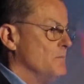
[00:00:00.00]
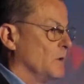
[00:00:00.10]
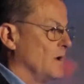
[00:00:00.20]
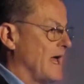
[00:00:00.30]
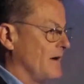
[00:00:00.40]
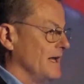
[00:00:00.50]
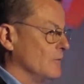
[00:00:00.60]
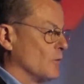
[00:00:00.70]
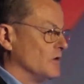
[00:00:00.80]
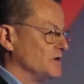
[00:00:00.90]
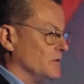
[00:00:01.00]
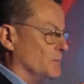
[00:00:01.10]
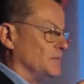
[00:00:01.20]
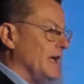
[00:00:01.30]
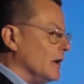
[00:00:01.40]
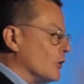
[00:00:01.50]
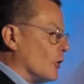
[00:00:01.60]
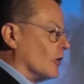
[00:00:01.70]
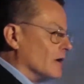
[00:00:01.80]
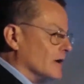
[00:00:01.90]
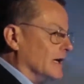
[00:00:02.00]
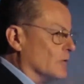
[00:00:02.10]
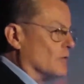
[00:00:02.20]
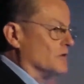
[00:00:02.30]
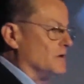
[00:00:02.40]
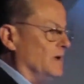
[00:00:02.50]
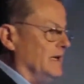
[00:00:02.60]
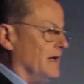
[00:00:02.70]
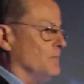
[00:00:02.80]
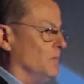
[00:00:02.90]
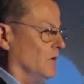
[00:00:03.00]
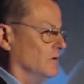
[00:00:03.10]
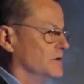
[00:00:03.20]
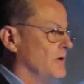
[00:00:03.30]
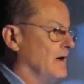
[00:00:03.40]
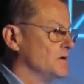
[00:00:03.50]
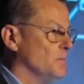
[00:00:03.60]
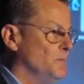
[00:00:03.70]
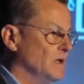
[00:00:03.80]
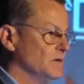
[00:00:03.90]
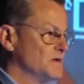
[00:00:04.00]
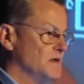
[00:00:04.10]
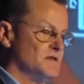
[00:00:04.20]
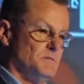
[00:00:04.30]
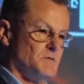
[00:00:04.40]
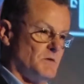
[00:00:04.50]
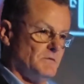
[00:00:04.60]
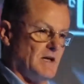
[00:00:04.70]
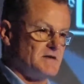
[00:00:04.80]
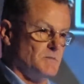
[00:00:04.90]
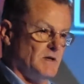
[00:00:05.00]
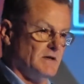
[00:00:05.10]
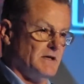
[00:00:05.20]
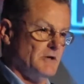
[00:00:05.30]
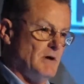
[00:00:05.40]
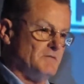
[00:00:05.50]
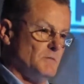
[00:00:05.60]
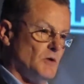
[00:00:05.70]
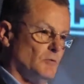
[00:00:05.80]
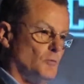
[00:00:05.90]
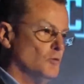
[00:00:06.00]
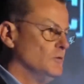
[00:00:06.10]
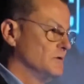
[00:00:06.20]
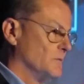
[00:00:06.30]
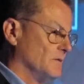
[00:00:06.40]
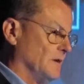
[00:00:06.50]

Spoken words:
But in order to tinker, in order to be nimble, you have to build systems with flexibility. You have to build rules with